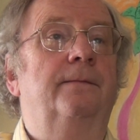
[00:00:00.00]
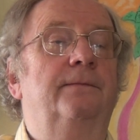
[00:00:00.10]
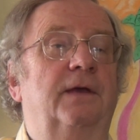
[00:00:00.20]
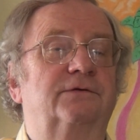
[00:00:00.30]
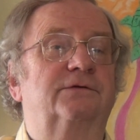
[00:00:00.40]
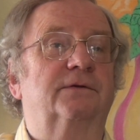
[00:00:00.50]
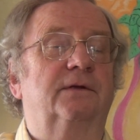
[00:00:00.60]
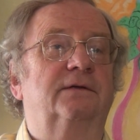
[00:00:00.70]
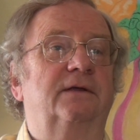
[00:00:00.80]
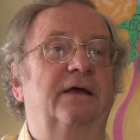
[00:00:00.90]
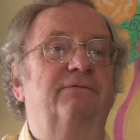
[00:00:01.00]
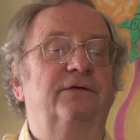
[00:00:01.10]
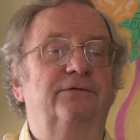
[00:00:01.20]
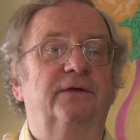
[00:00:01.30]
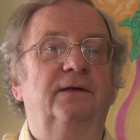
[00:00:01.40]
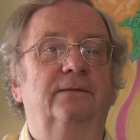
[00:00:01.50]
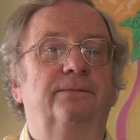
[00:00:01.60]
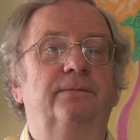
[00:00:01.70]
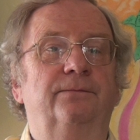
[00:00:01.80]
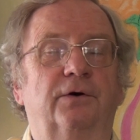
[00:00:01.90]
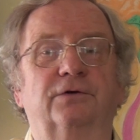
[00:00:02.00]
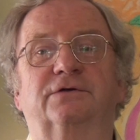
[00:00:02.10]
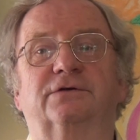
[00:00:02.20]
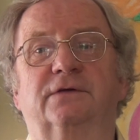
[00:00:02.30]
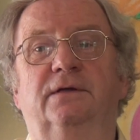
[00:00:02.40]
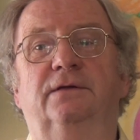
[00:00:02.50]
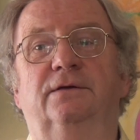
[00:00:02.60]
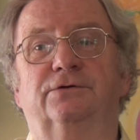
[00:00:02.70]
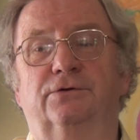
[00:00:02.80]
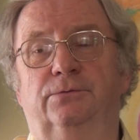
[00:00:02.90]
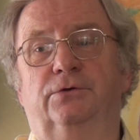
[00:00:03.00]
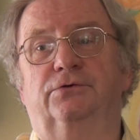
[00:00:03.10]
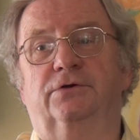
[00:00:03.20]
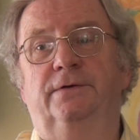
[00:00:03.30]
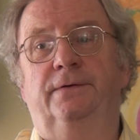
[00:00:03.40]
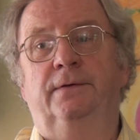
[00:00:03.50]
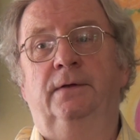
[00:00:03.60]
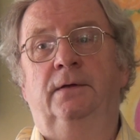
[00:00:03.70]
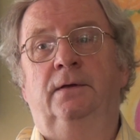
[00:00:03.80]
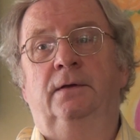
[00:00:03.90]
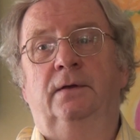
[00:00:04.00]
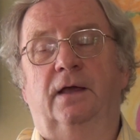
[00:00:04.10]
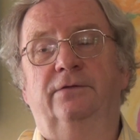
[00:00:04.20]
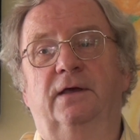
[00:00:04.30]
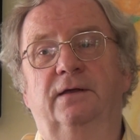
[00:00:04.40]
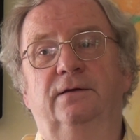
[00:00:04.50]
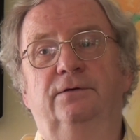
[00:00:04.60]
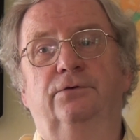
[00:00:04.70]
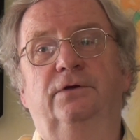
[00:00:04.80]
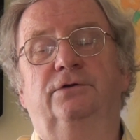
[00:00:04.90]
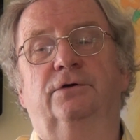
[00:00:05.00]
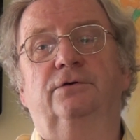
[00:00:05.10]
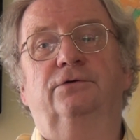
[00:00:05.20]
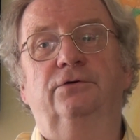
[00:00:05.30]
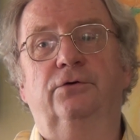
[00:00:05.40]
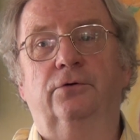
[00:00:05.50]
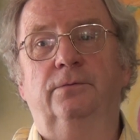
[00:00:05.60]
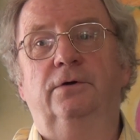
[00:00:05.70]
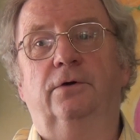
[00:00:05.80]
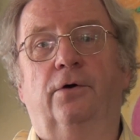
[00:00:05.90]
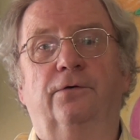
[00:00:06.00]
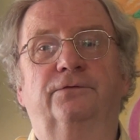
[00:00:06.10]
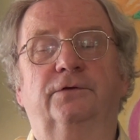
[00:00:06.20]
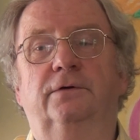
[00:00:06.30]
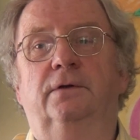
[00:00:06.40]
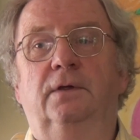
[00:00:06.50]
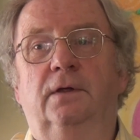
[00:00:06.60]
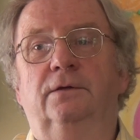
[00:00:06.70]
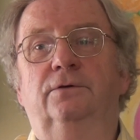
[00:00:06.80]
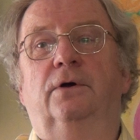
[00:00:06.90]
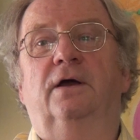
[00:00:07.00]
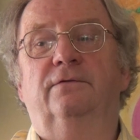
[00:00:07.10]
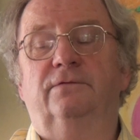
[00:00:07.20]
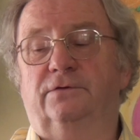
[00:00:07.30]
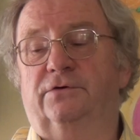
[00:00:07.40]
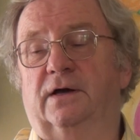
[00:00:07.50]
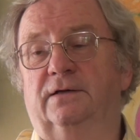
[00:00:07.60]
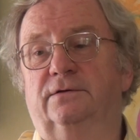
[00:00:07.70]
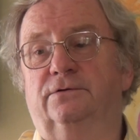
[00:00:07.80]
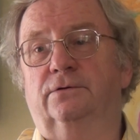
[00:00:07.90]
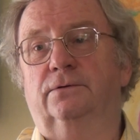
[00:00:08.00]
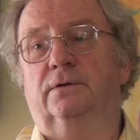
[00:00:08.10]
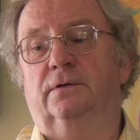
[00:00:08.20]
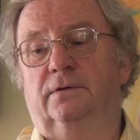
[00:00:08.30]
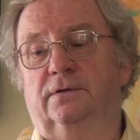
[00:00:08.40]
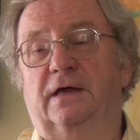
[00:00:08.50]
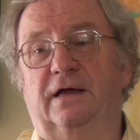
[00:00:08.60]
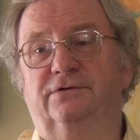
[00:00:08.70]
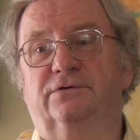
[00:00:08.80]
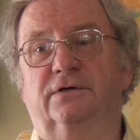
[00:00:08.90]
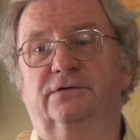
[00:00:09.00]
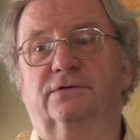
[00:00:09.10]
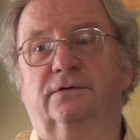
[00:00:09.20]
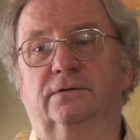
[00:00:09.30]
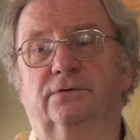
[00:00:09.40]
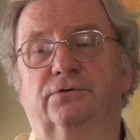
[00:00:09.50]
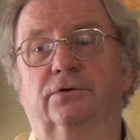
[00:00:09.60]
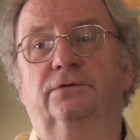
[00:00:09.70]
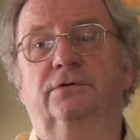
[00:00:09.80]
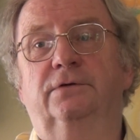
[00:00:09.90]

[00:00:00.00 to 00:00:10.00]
yes, everything passes in slow motion. And then you return to normal after you have tried to catch this shot,